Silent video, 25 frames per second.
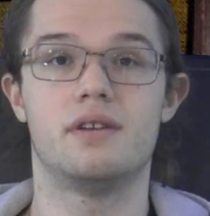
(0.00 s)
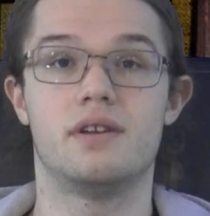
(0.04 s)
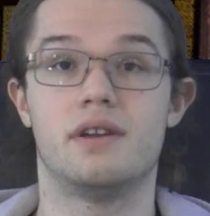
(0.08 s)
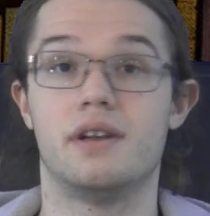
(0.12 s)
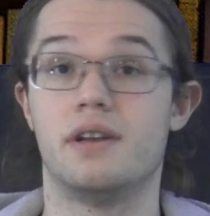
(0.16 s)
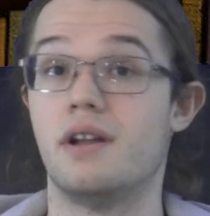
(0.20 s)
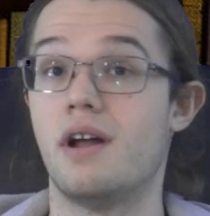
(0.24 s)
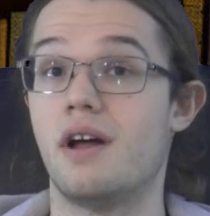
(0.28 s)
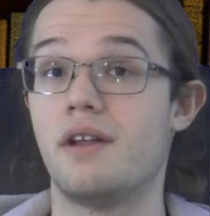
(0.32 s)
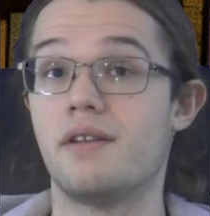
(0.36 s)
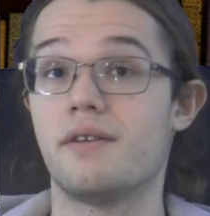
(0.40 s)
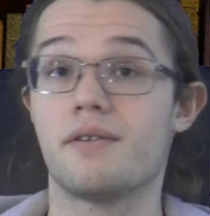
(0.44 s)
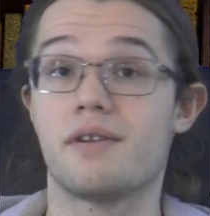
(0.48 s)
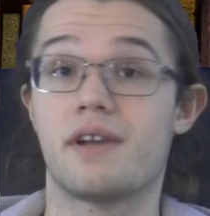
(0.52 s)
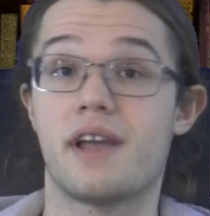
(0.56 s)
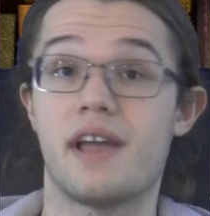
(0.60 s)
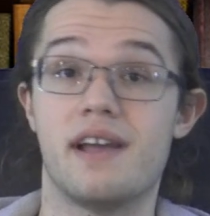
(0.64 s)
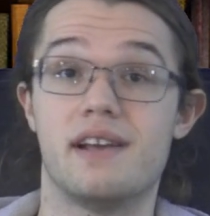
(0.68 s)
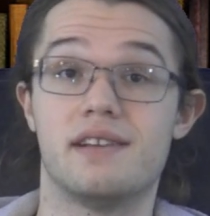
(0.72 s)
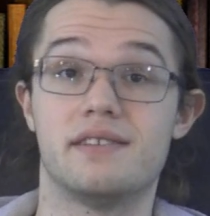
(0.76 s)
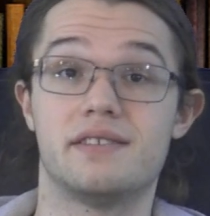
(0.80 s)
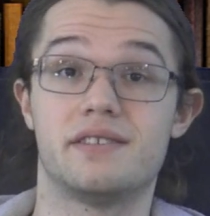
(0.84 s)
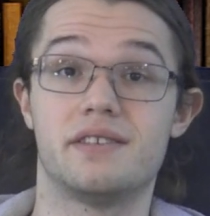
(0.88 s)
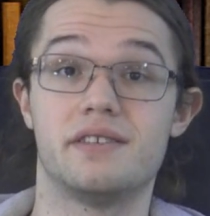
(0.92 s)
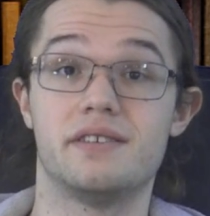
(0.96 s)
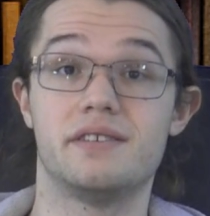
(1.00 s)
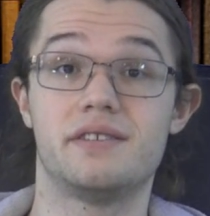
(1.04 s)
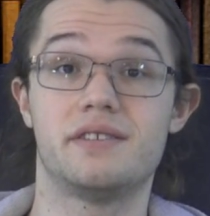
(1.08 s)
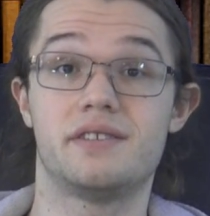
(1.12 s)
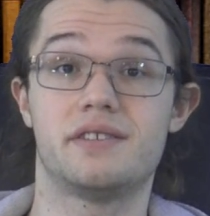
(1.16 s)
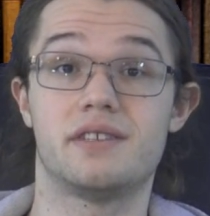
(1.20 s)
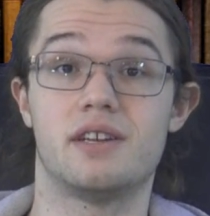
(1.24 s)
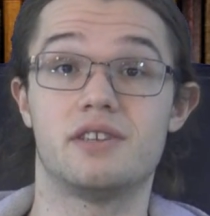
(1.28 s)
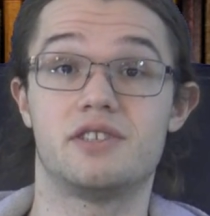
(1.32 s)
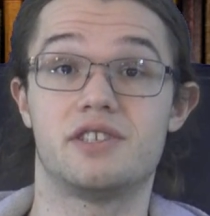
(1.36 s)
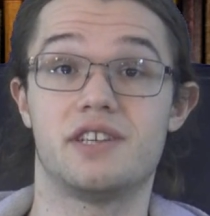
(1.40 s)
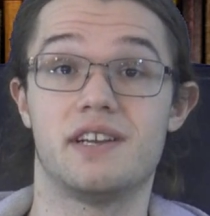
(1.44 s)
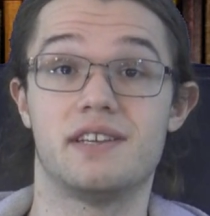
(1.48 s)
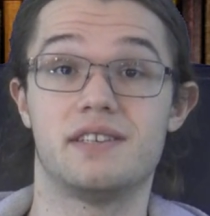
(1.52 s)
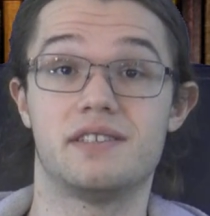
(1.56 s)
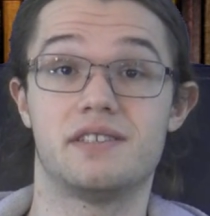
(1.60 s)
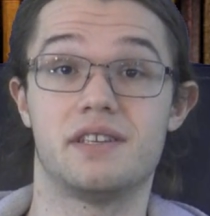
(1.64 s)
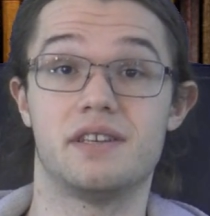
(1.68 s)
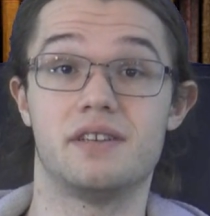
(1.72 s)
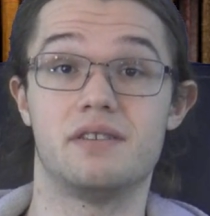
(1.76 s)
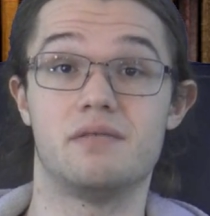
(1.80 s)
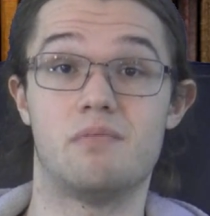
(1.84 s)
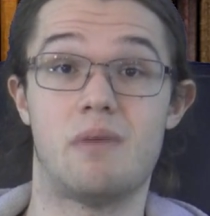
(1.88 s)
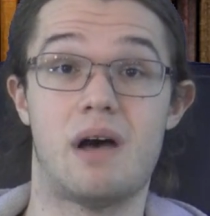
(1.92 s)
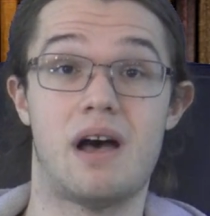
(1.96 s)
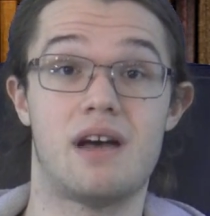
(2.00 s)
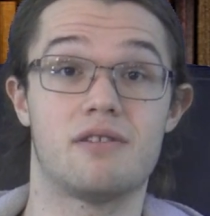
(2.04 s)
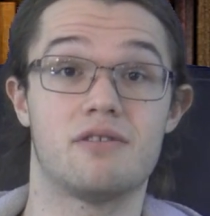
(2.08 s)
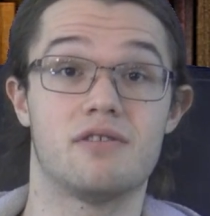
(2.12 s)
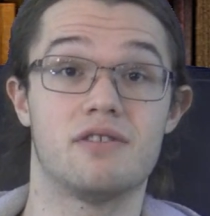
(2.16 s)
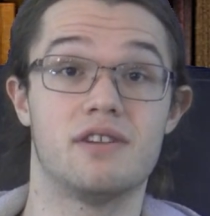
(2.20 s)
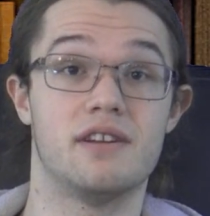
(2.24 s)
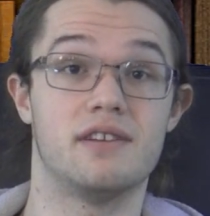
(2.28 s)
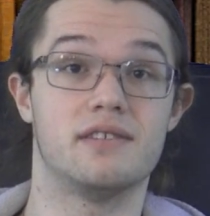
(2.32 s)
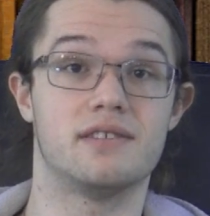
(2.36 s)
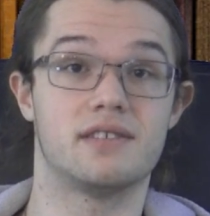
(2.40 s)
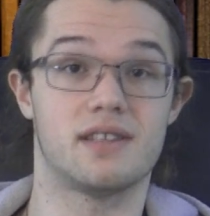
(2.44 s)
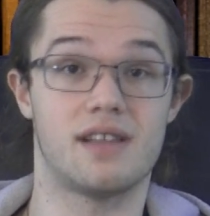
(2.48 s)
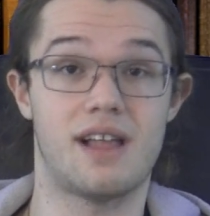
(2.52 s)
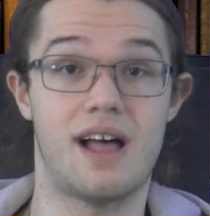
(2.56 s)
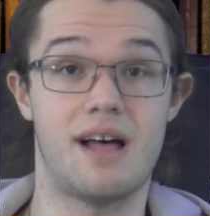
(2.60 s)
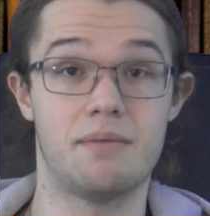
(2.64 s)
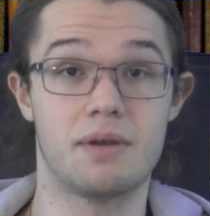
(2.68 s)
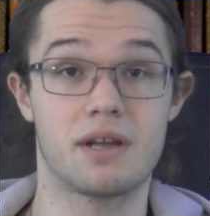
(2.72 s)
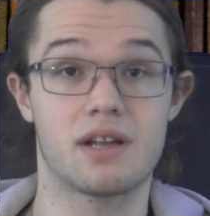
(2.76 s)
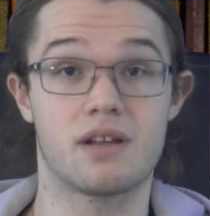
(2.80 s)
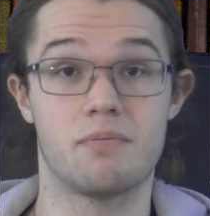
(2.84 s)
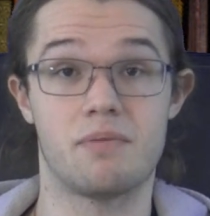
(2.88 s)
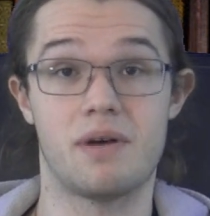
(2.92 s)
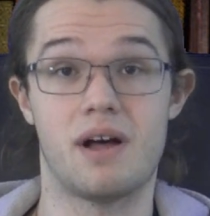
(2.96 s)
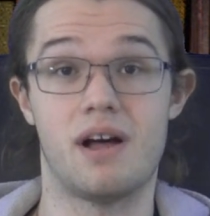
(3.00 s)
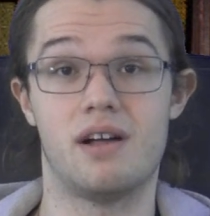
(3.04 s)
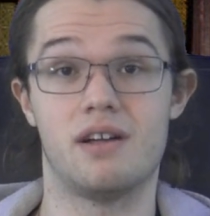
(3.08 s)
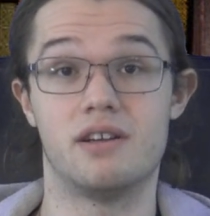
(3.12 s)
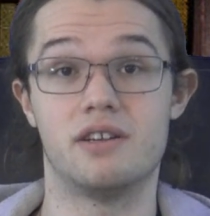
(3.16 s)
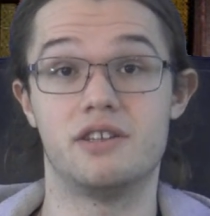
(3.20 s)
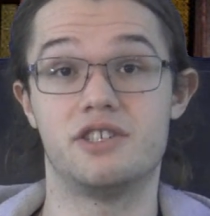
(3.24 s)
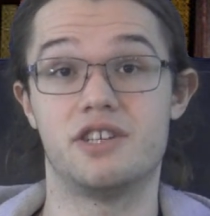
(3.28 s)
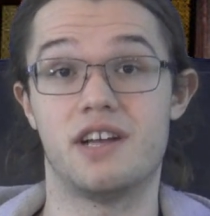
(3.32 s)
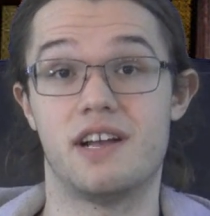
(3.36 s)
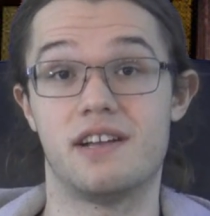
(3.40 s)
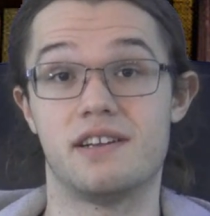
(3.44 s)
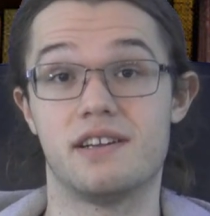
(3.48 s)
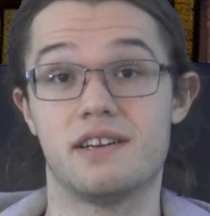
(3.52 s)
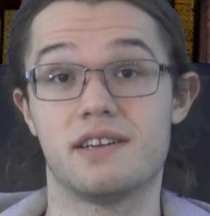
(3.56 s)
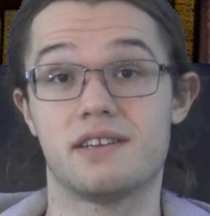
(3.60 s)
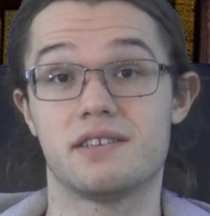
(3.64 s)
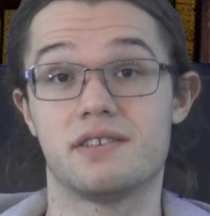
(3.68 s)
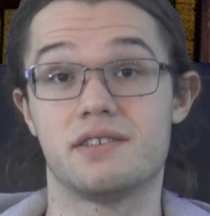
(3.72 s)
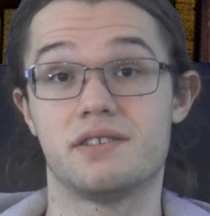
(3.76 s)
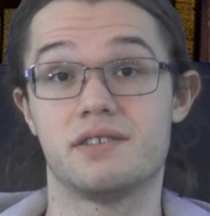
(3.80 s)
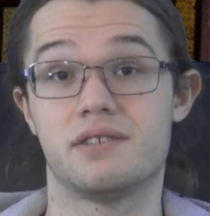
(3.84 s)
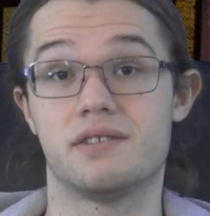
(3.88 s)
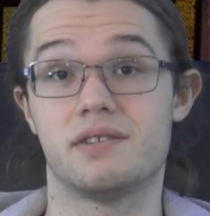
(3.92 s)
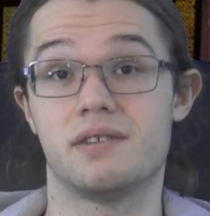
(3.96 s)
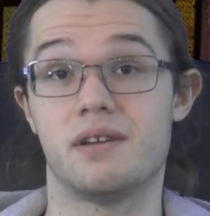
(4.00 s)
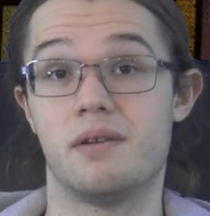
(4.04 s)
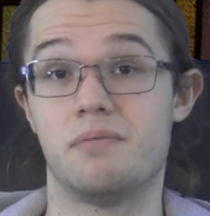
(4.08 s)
In other cases, such as in modern Islamic apologetics,